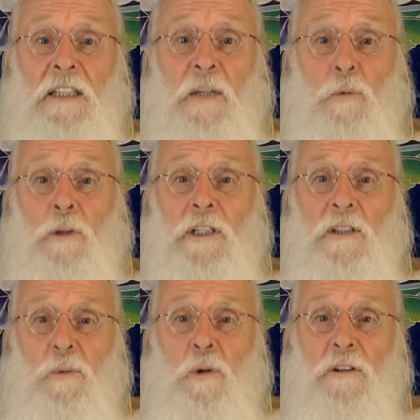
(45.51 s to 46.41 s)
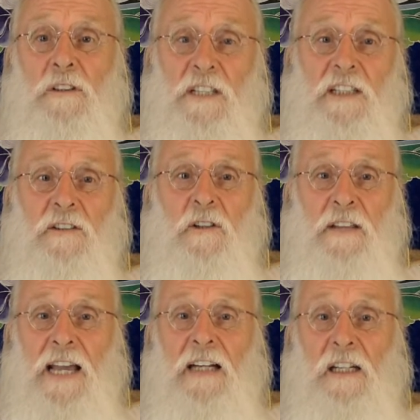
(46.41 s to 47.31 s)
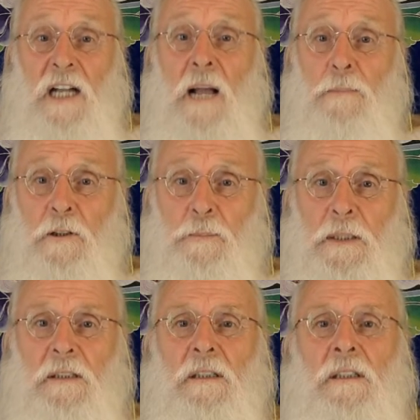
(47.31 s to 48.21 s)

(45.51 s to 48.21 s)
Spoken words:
and working towards this or that accomplishment.